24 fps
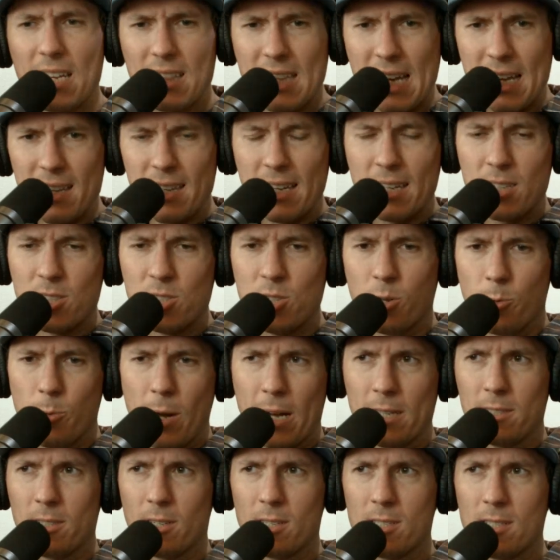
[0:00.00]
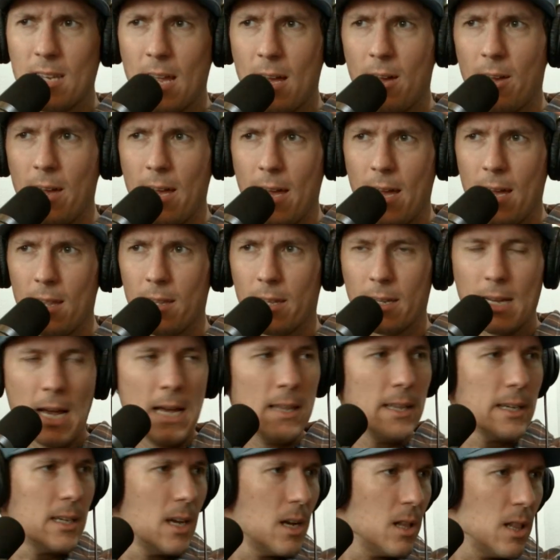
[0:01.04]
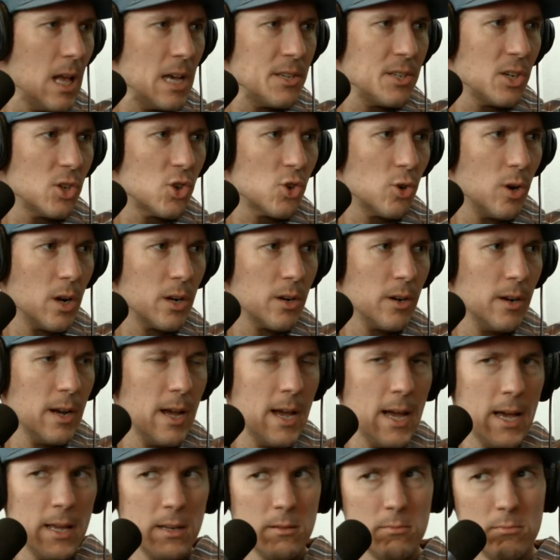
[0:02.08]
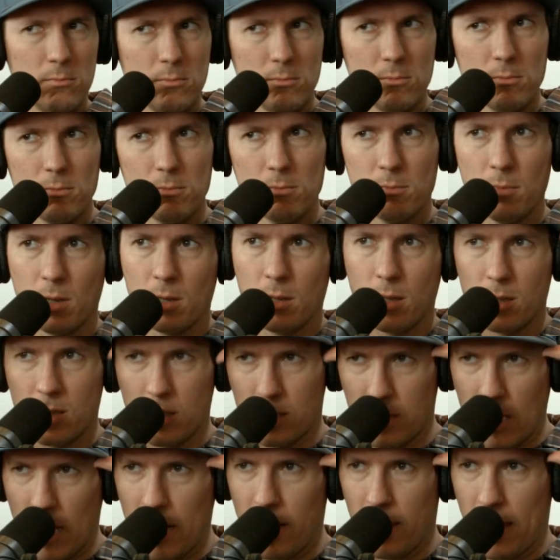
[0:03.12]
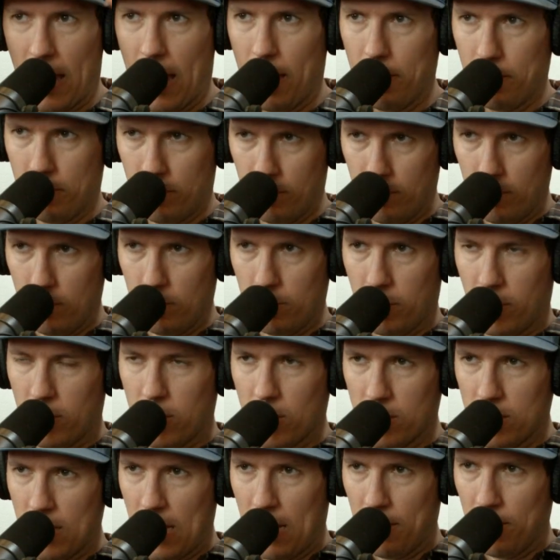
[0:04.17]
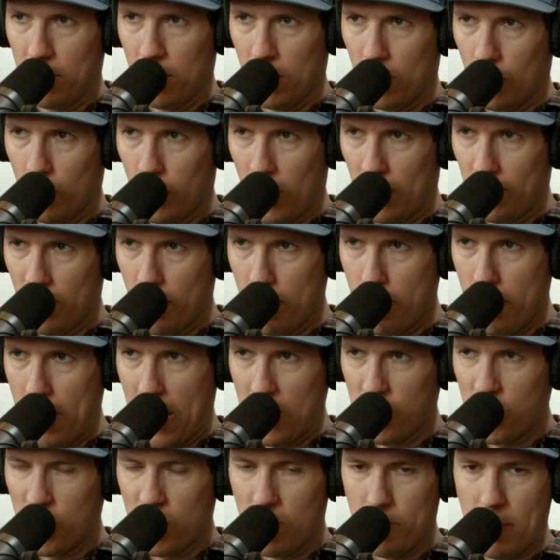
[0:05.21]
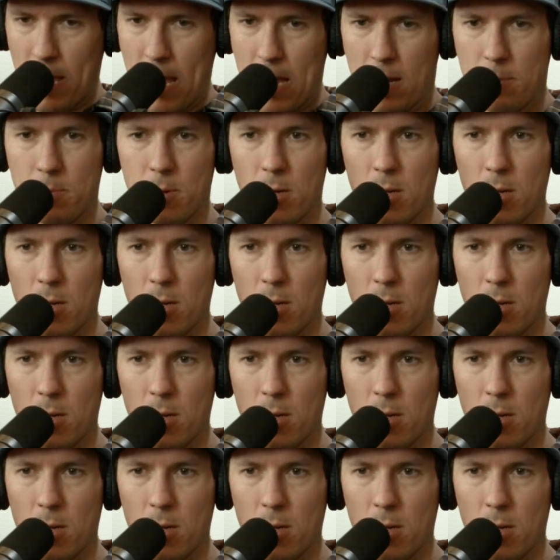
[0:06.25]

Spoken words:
that like director style hat. Like I like a classic trucker hat. Like this is kind of that, but it doesn't have the whatever mesh in the back. But